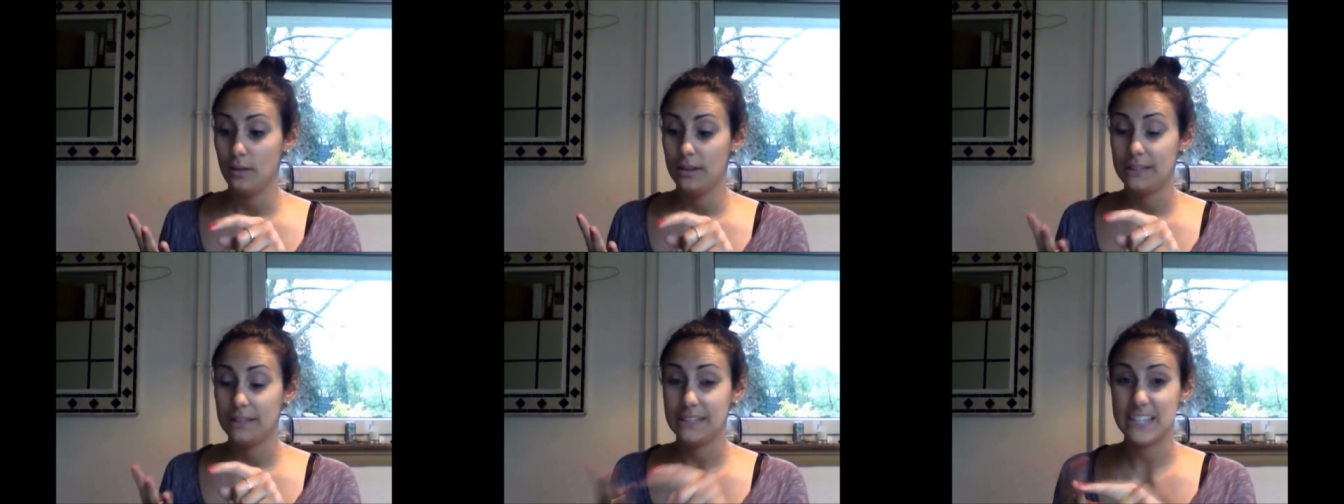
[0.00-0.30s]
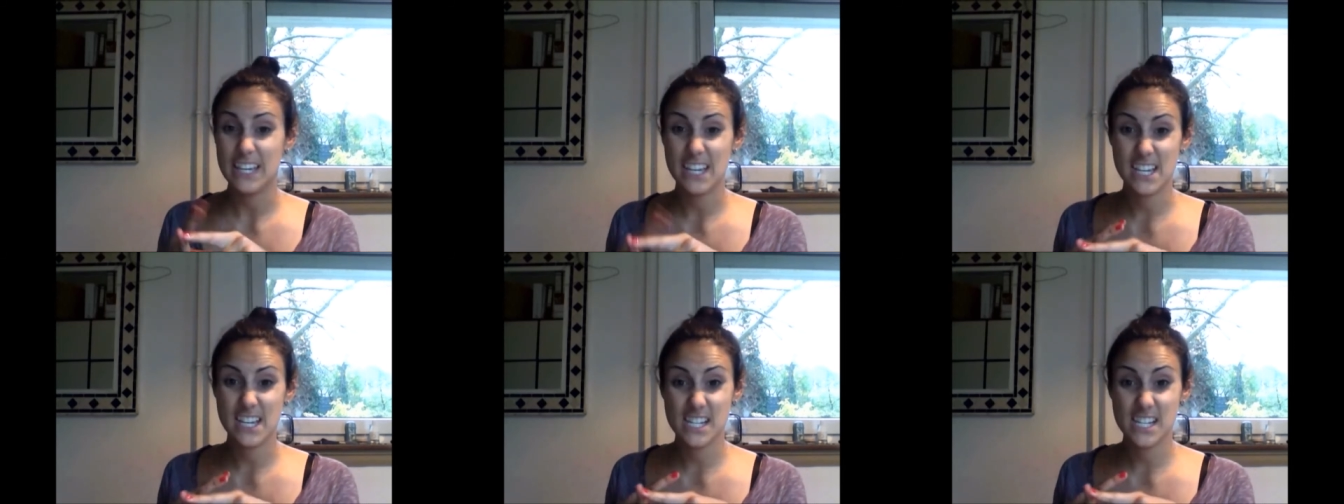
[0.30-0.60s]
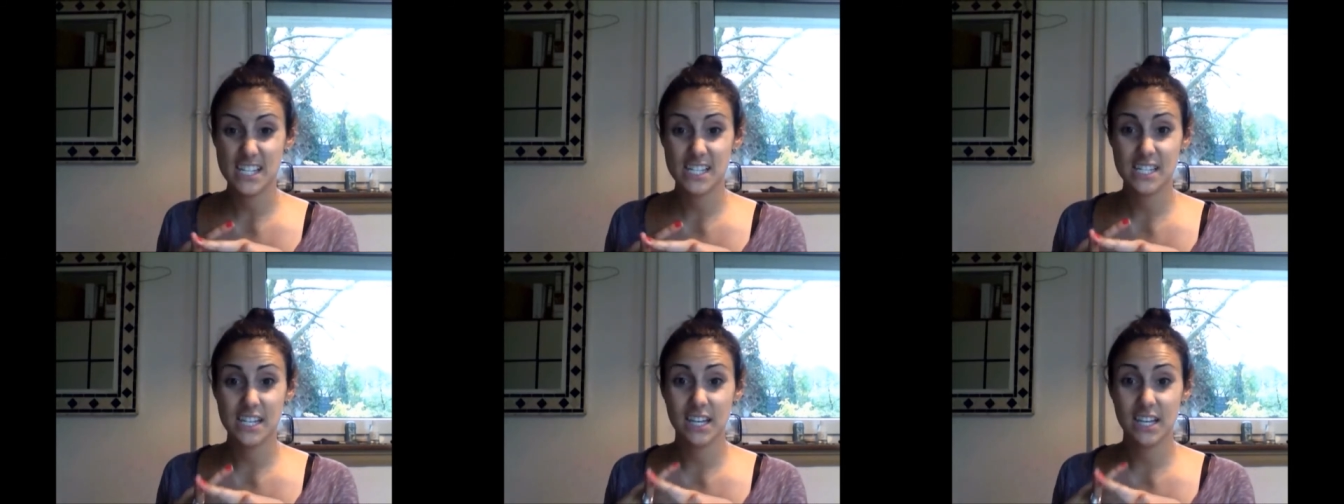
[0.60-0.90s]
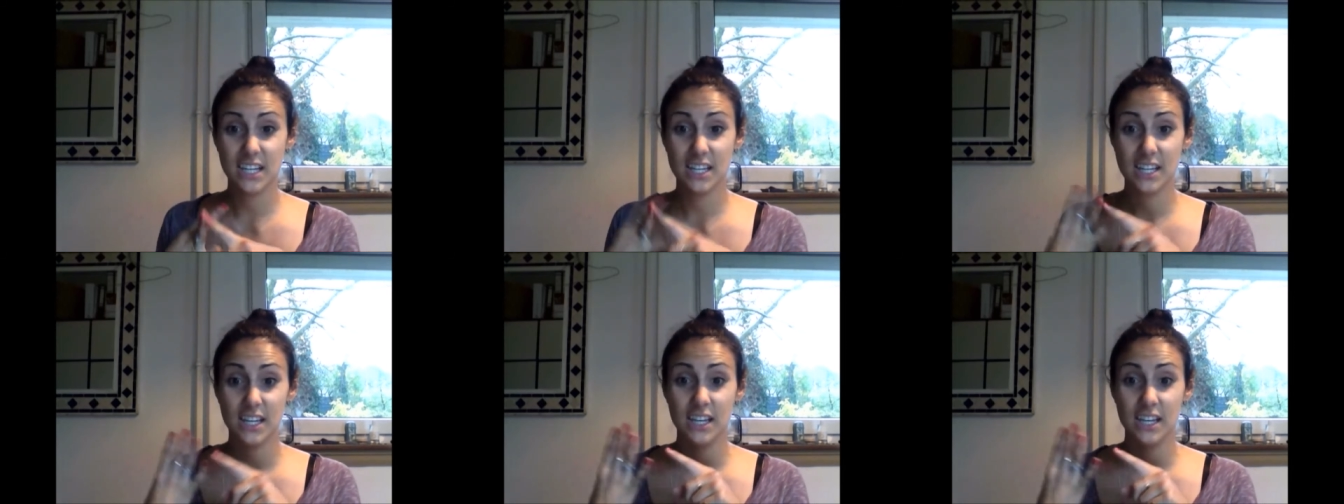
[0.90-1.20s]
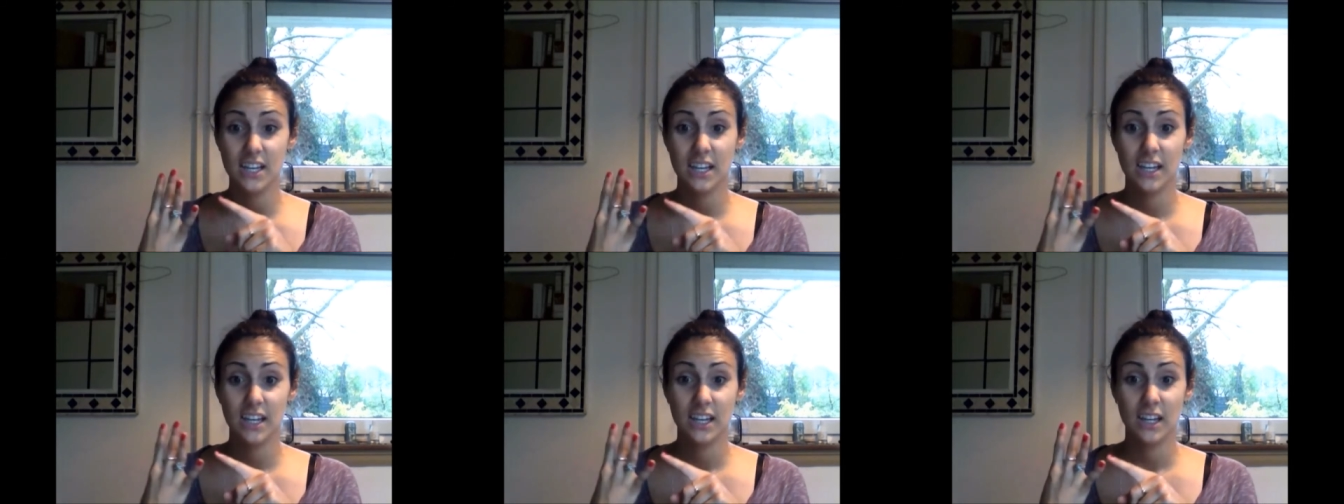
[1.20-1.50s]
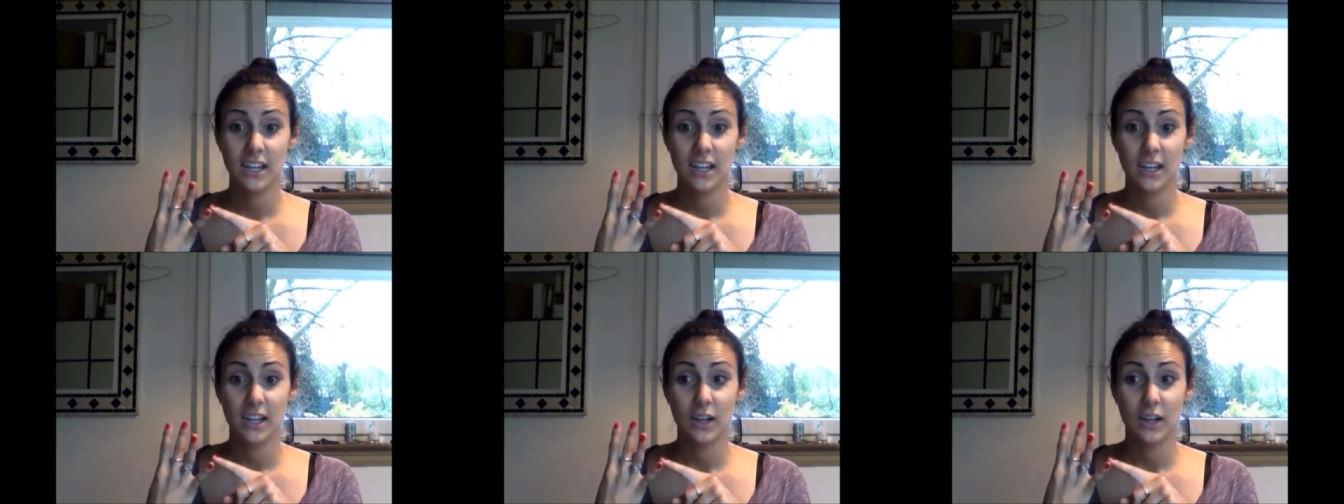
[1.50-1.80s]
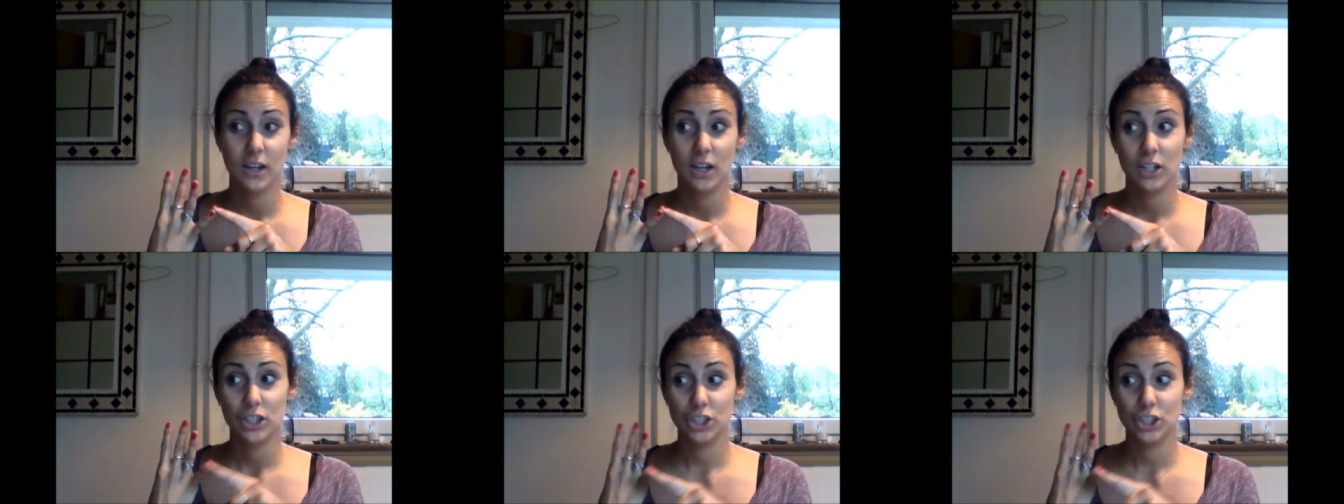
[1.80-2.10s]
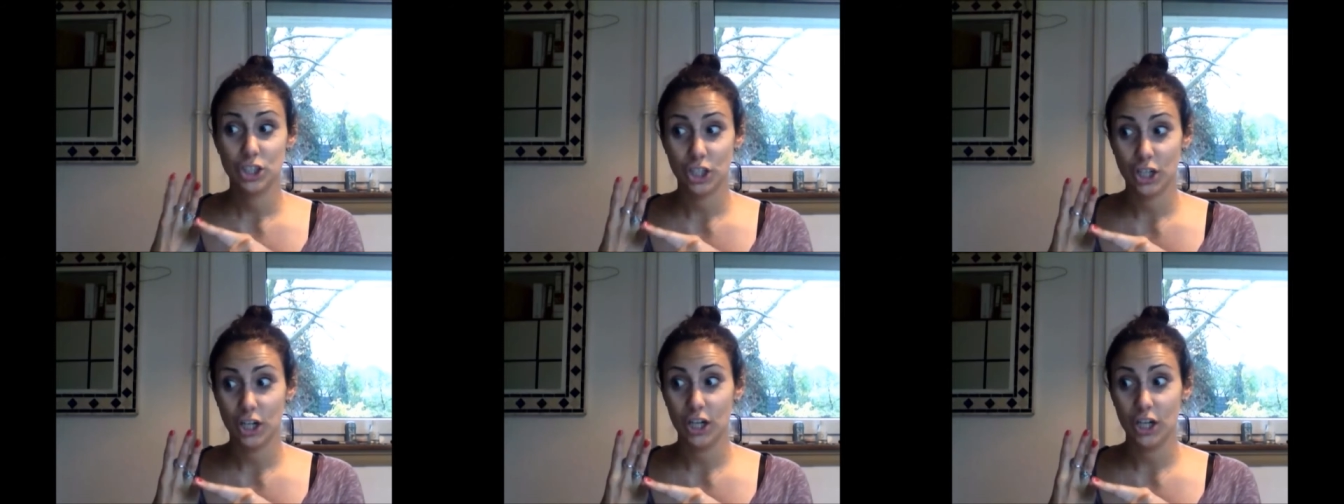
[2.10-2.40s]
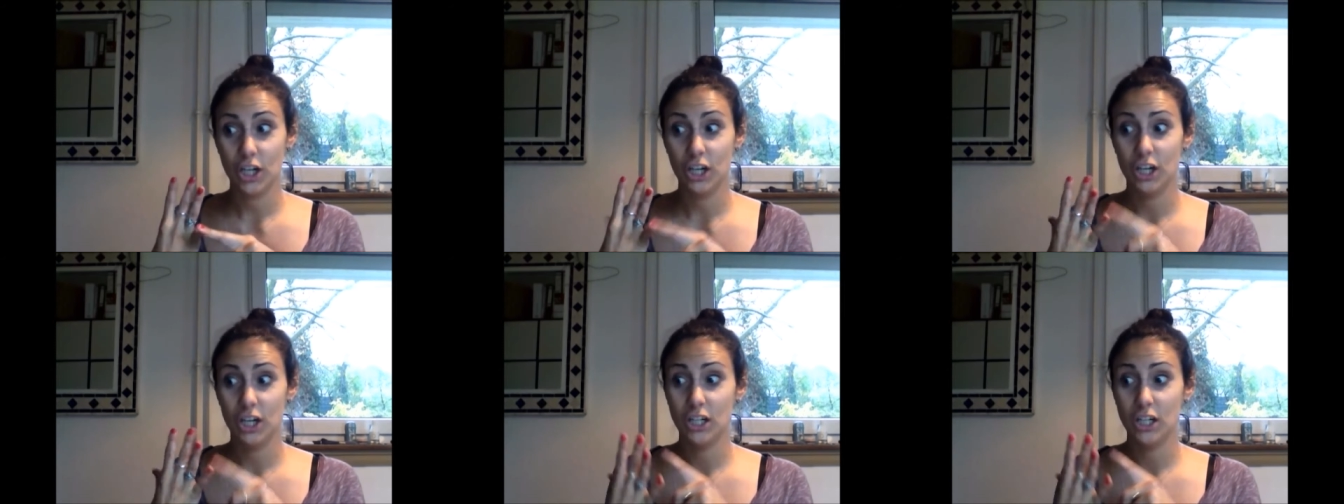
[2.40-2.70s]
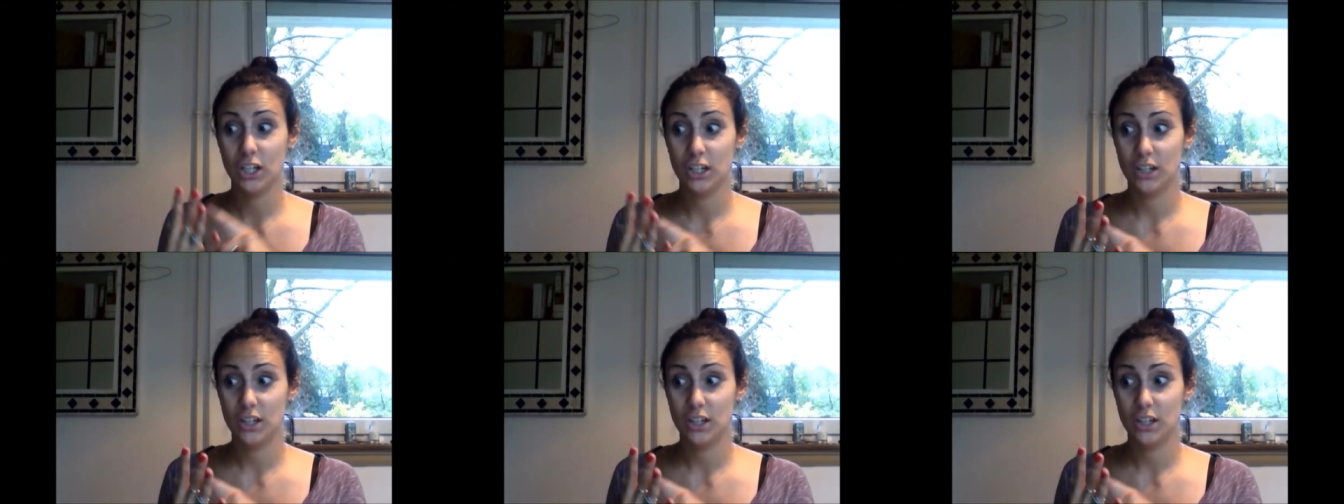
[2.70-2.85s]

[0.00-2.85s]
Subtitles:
yeast, sugar,